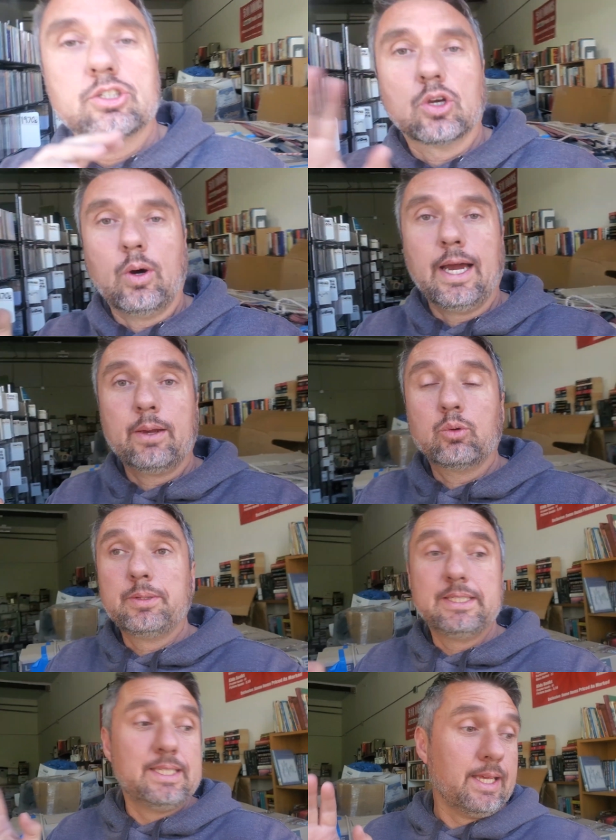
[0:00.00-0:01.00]
So I will
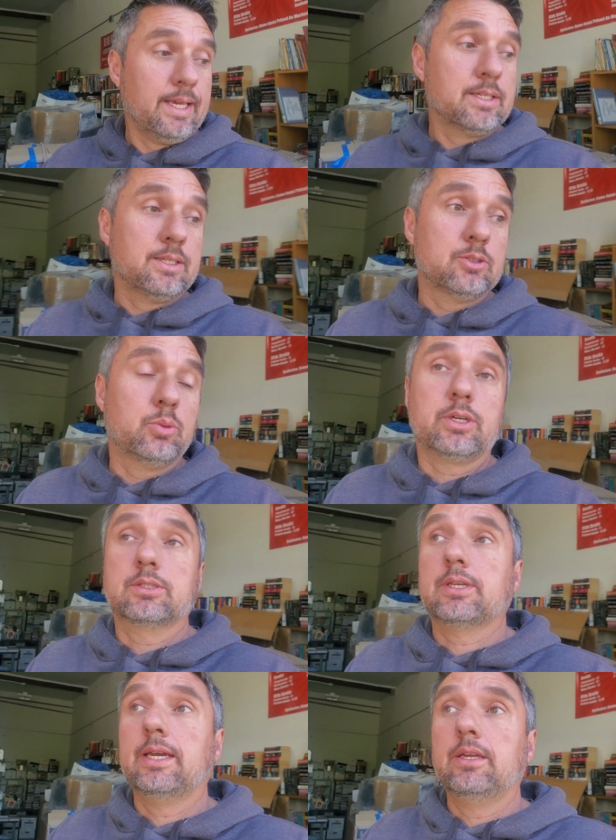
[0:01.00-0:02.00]
be digging into these
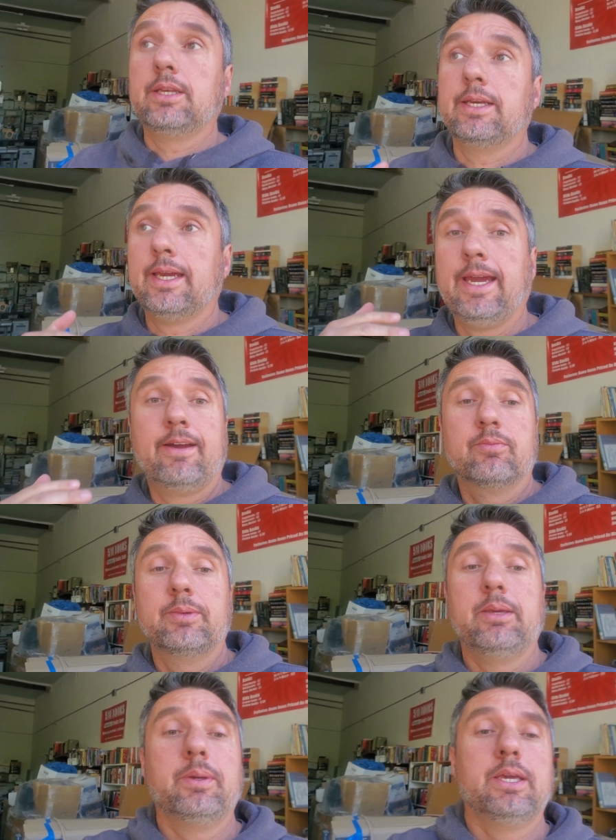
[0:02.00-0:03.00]
books. I only have
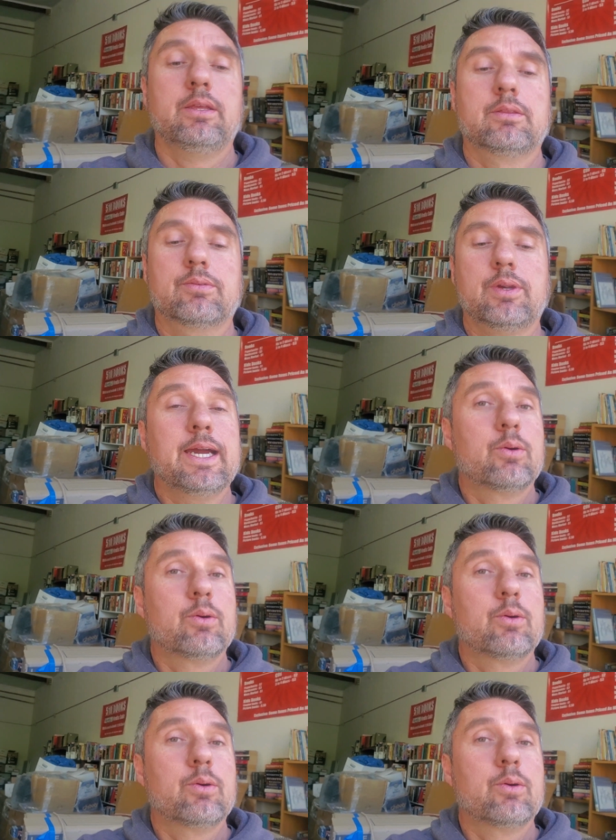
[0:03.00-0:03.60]
maybe three